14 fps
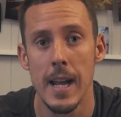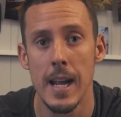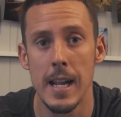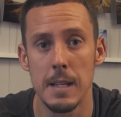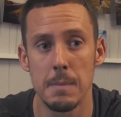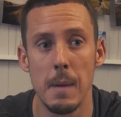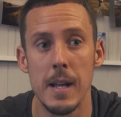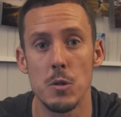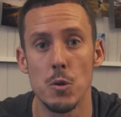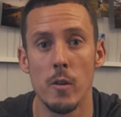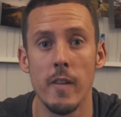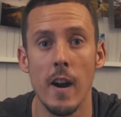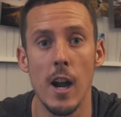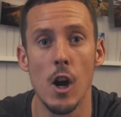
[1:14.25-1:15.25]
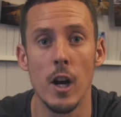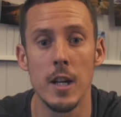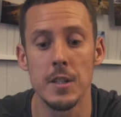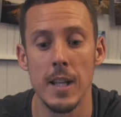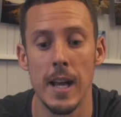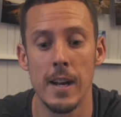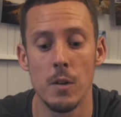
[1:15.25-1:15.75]
It's made to a very high
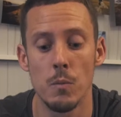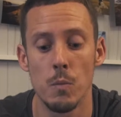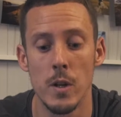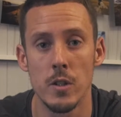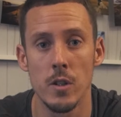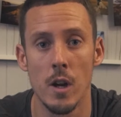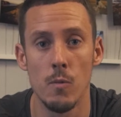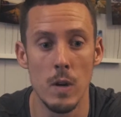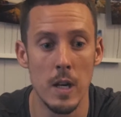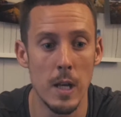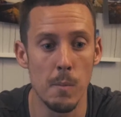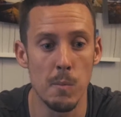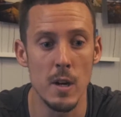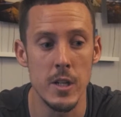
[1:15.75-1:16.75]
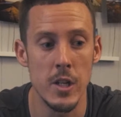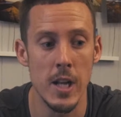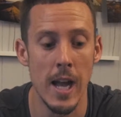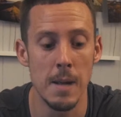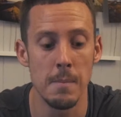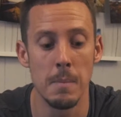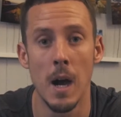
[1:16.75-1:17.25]
standard, which I really
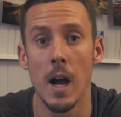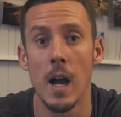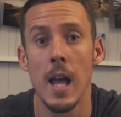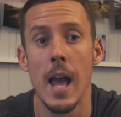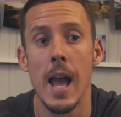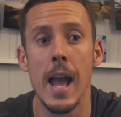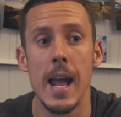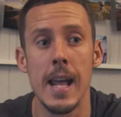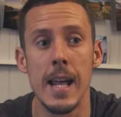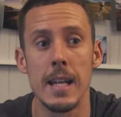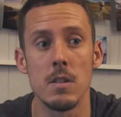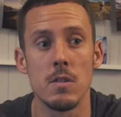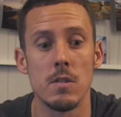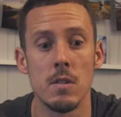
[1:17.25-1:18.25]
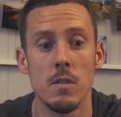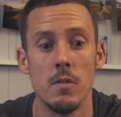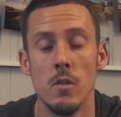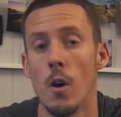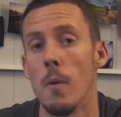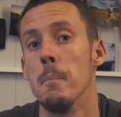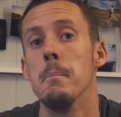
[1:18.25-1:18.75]
appreciate, but it's
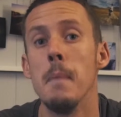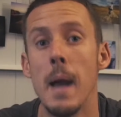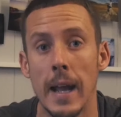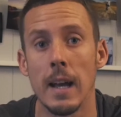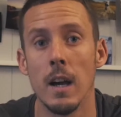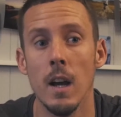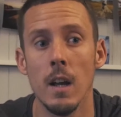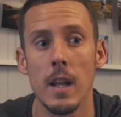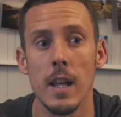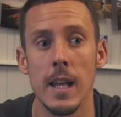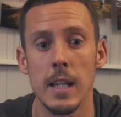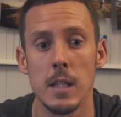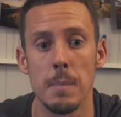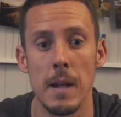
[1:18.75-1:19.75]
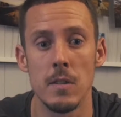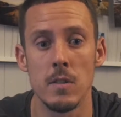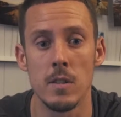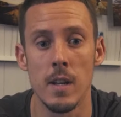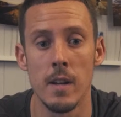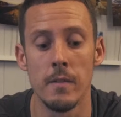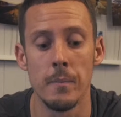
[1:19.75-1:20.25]
not mega
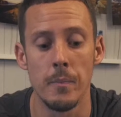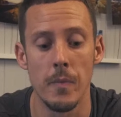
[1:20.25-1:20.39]
expensive.